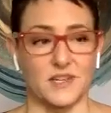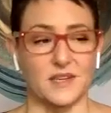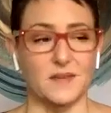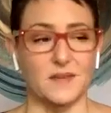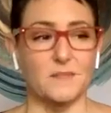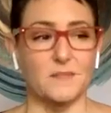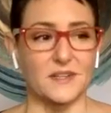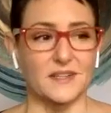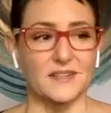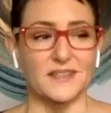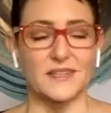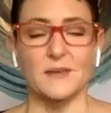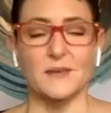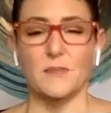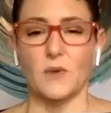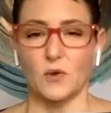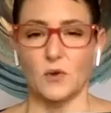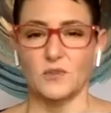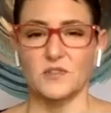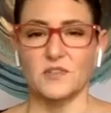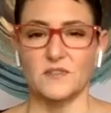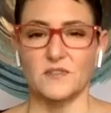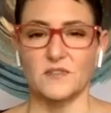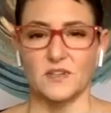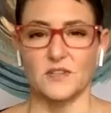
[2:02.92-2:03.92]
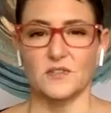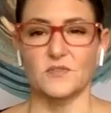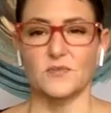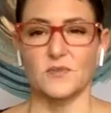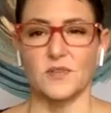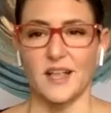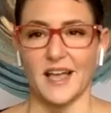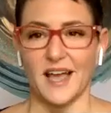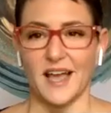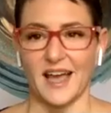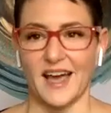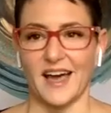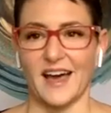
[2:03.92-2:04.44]
But typically, most of us
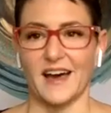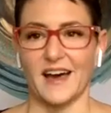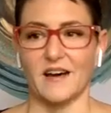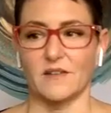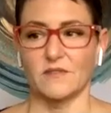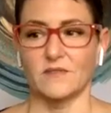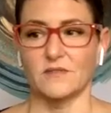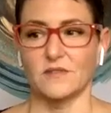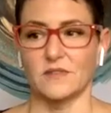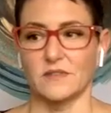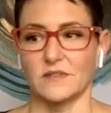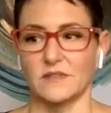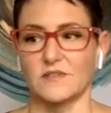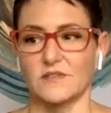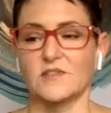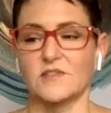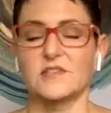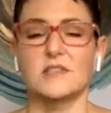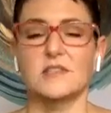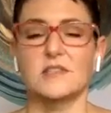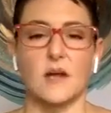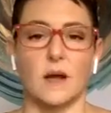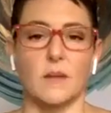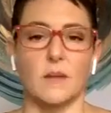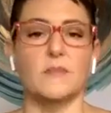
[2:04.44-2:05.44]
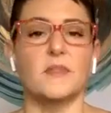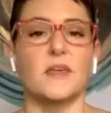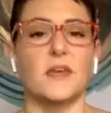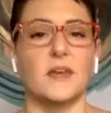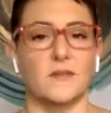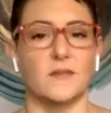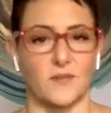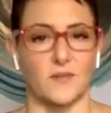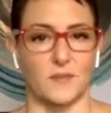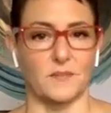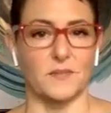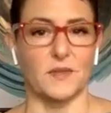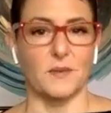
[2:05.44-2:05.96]
will have
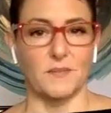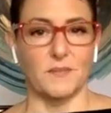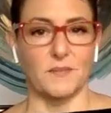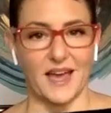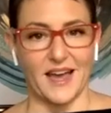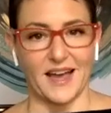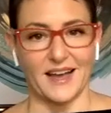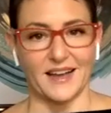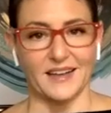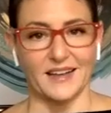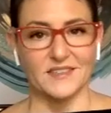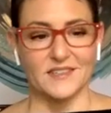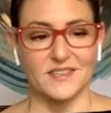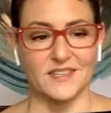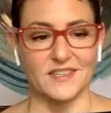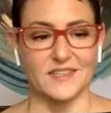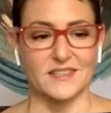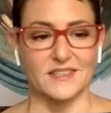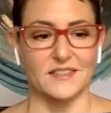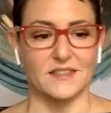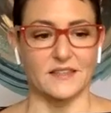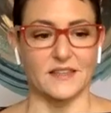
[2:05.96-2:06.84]
something from the past.